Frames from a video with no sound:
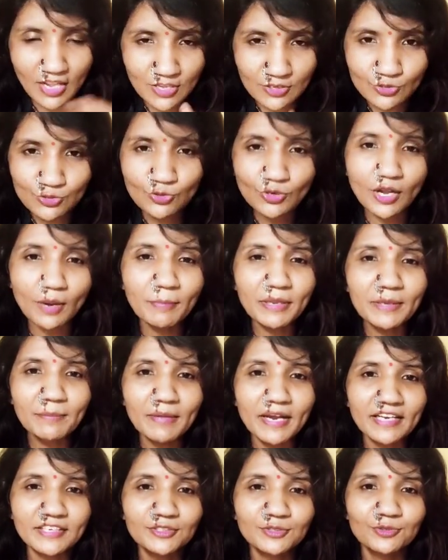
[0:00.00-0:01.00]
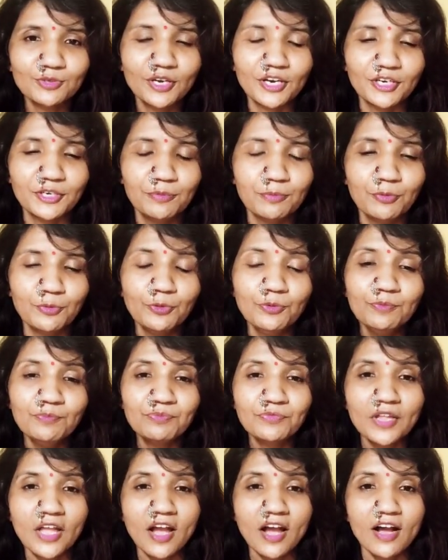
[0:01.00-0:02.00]
So coming back to kadbu,
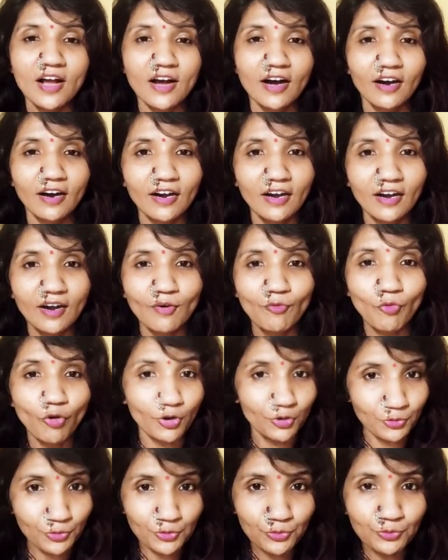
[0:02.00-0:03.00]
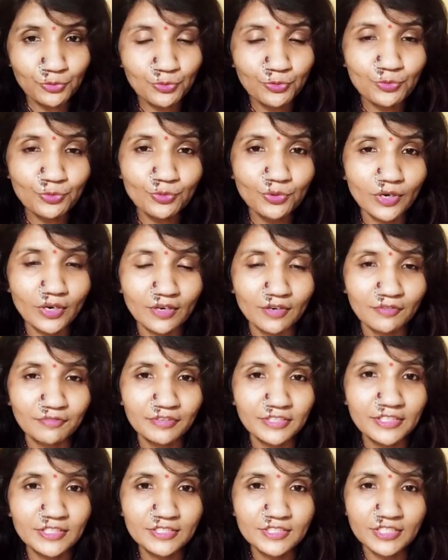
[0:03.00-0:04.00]
what do you do
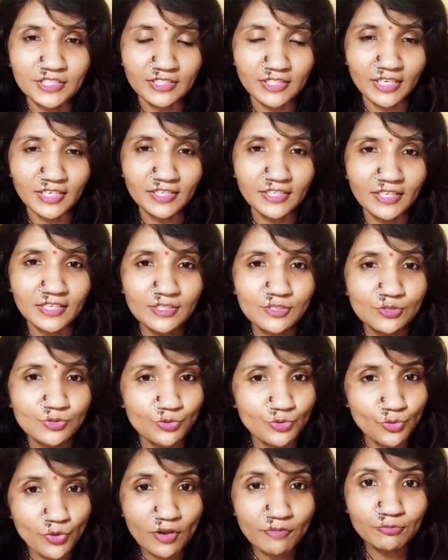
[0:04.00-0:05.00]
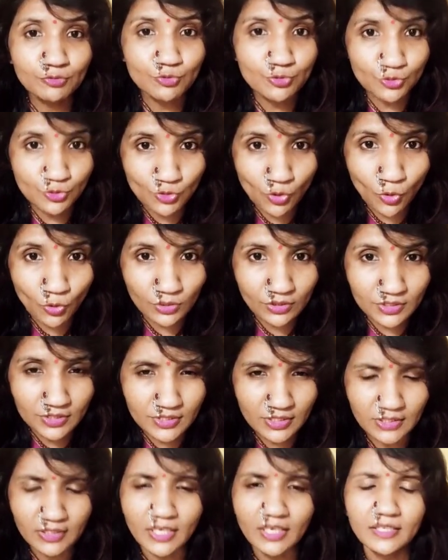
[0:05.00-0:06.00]
with the chana dal? So you have to soak the
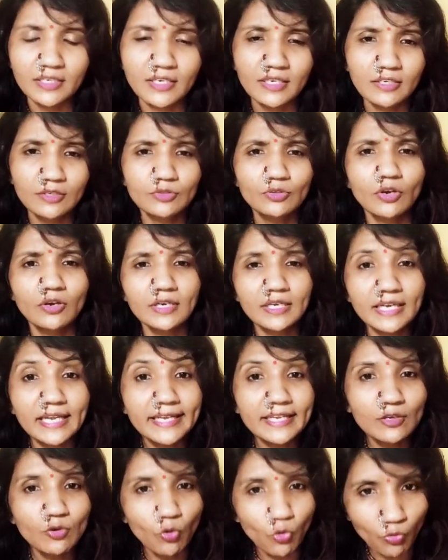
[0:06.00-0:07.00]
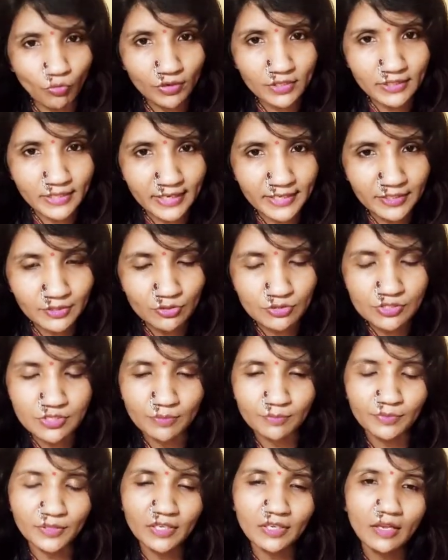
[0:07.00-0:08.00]
chana dal, not like overnight or
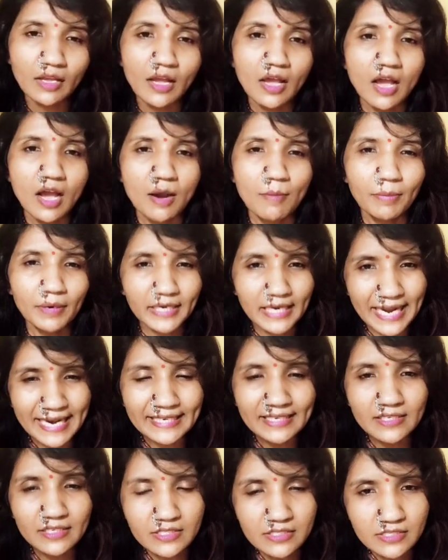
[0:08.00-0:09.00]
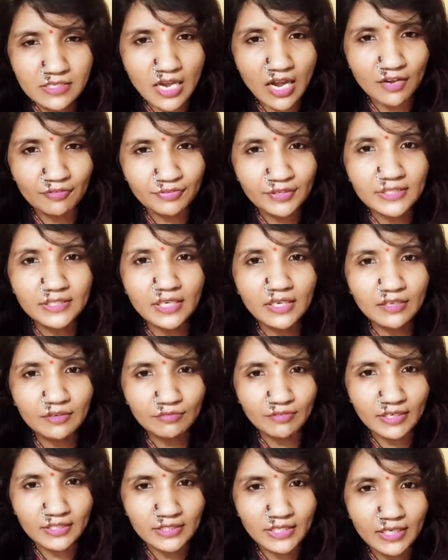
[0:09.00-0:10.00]
something, but at least half an hour,
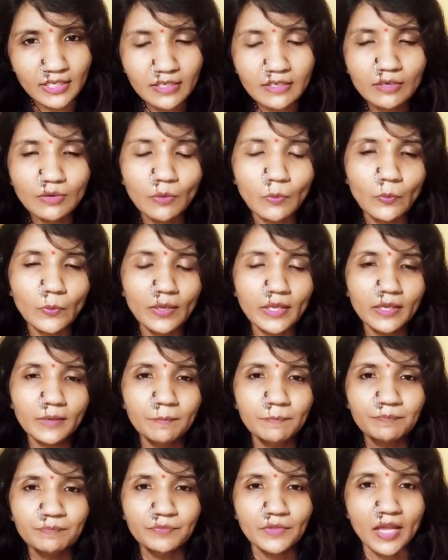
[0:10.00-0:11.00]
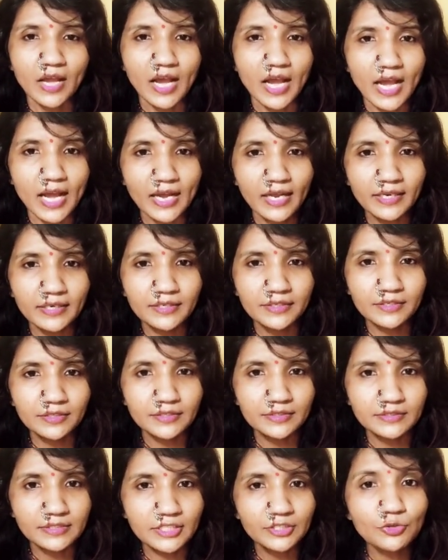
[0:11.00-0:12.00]
1 hour, okay. And
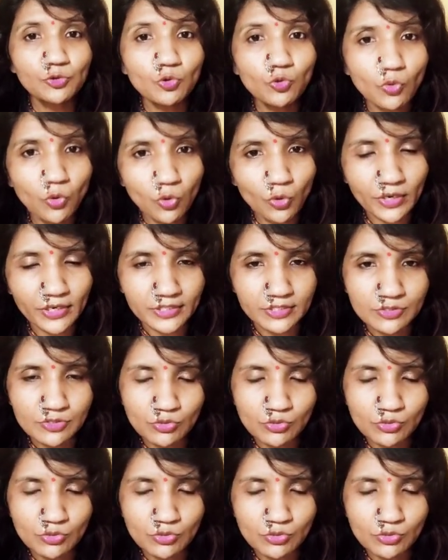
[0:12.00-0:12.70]
then you cook it.